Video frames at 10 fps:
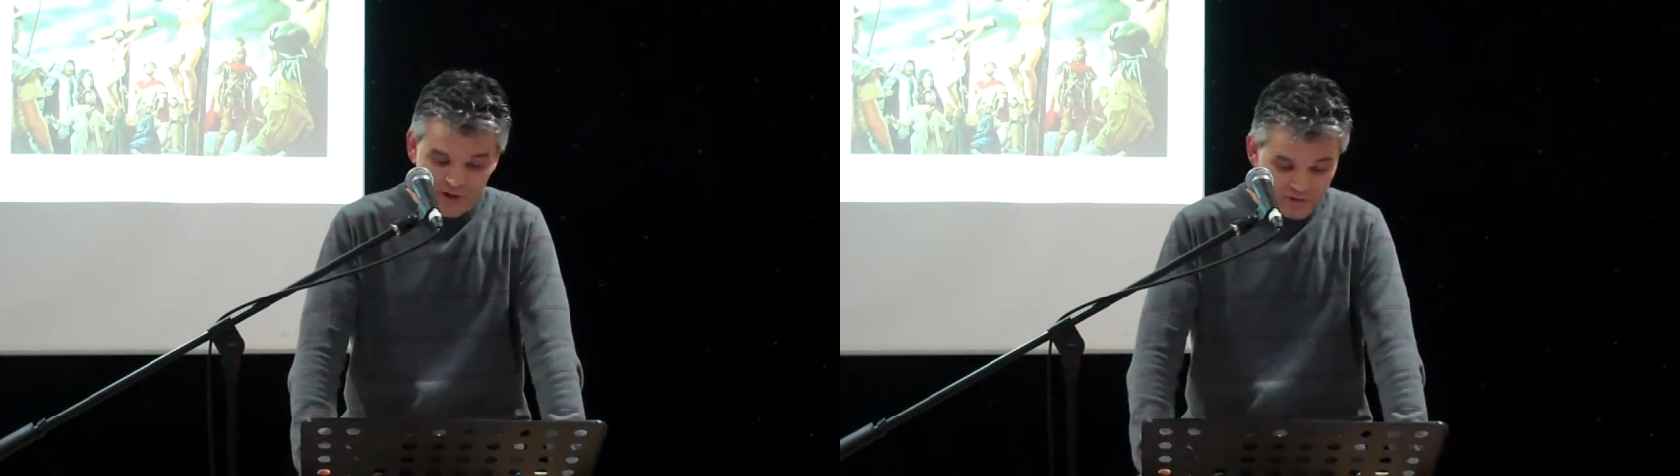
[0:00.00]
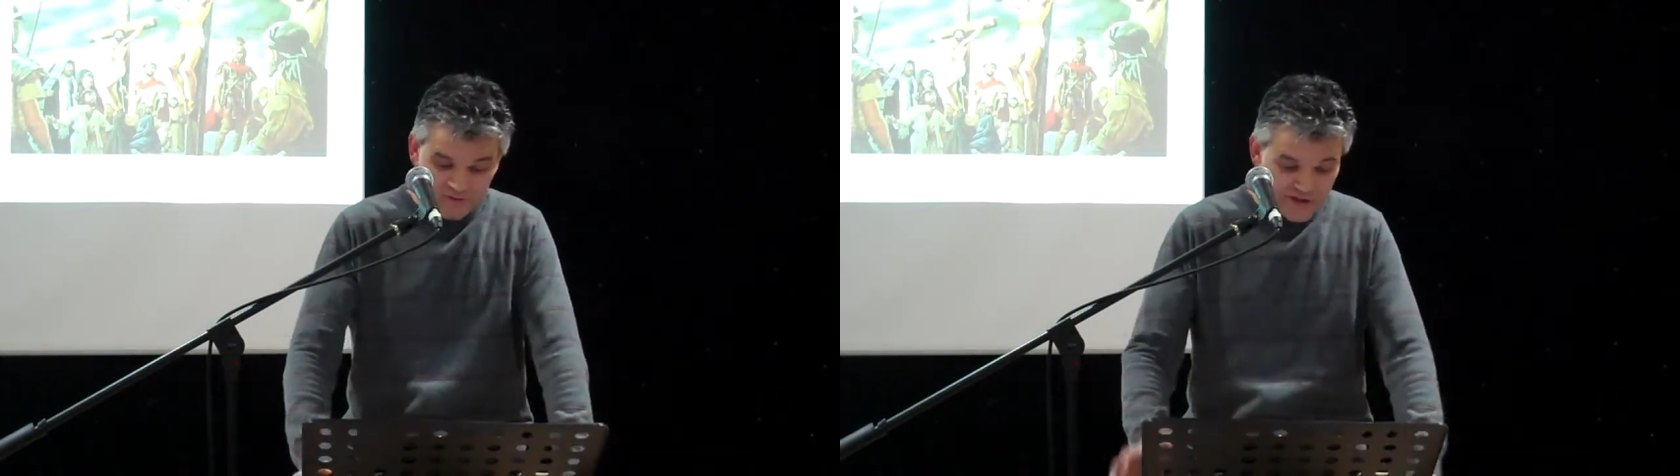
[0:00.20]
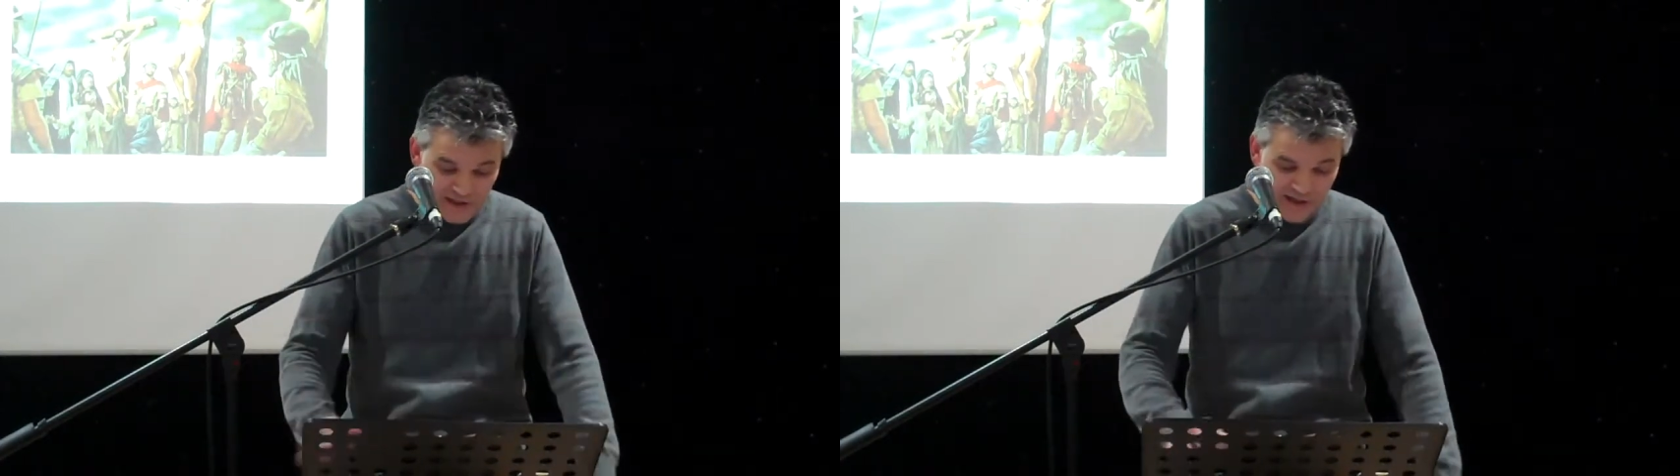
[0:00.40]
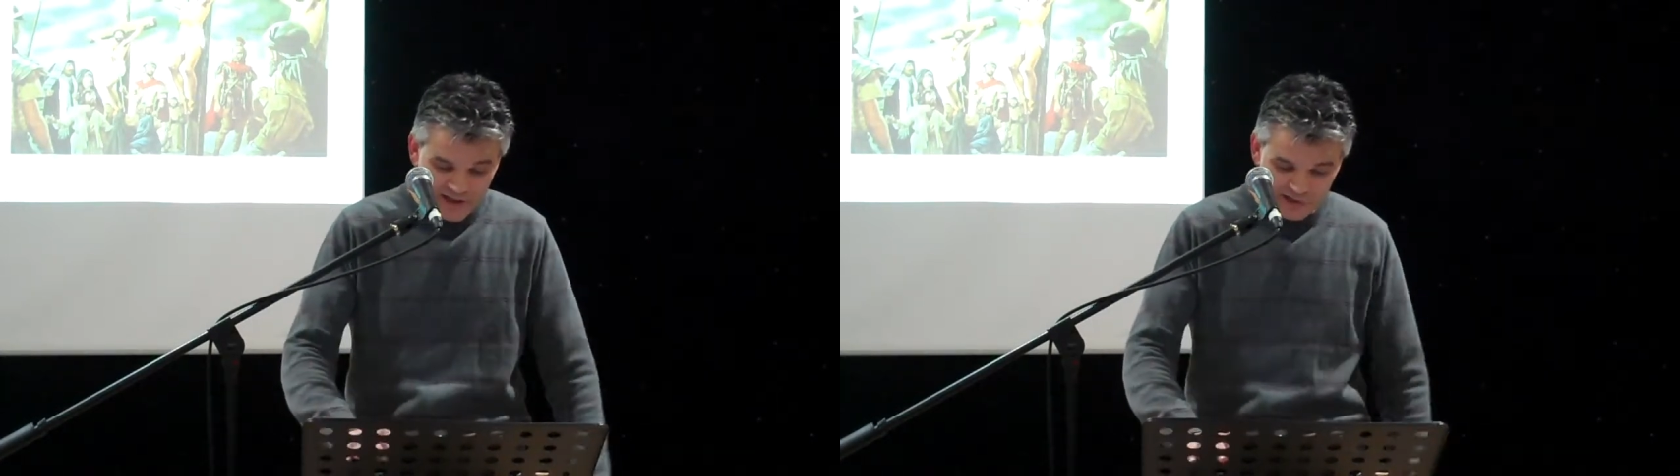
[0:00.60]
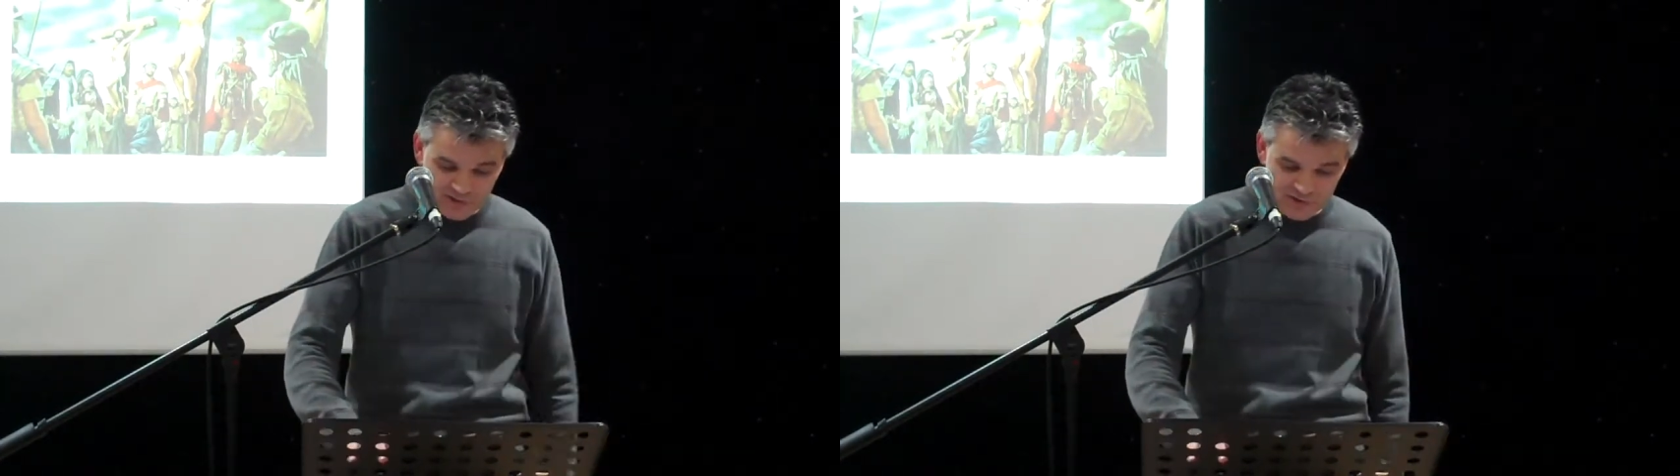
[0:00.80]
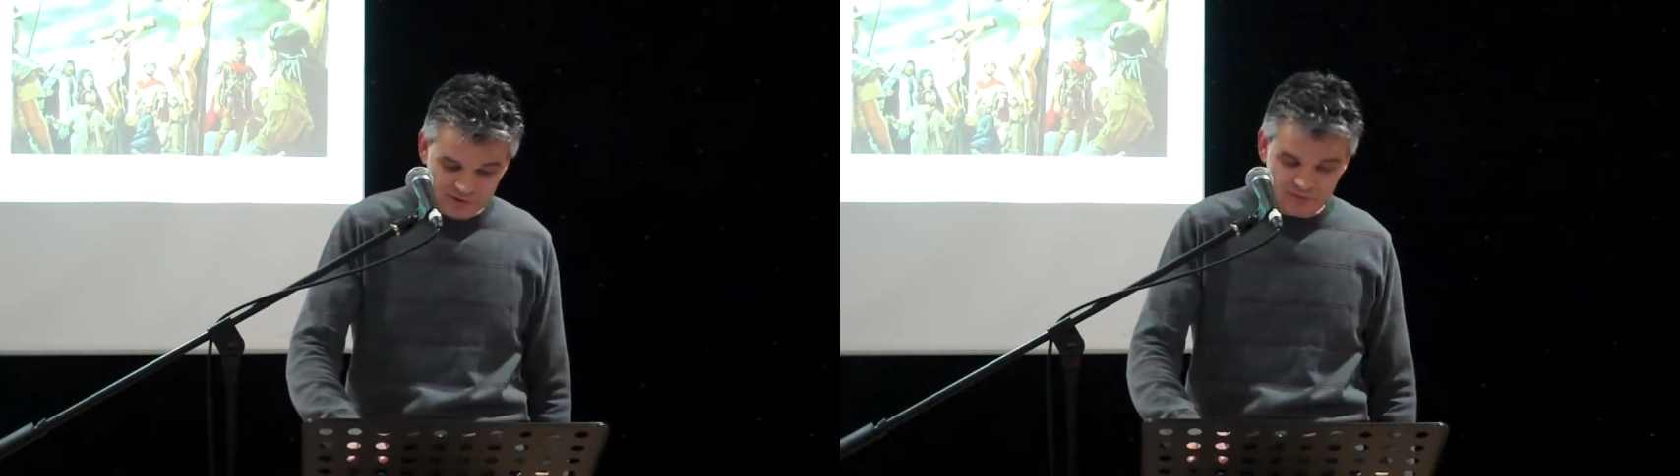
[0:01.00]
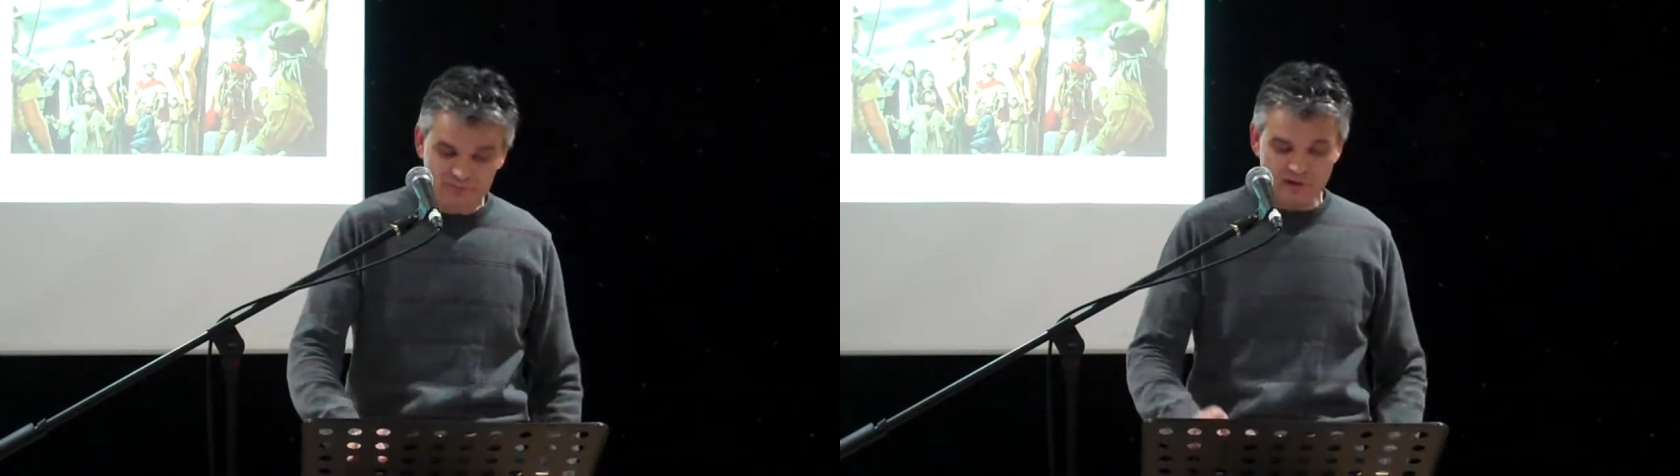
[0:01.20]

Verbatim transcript: may not feel like it to you,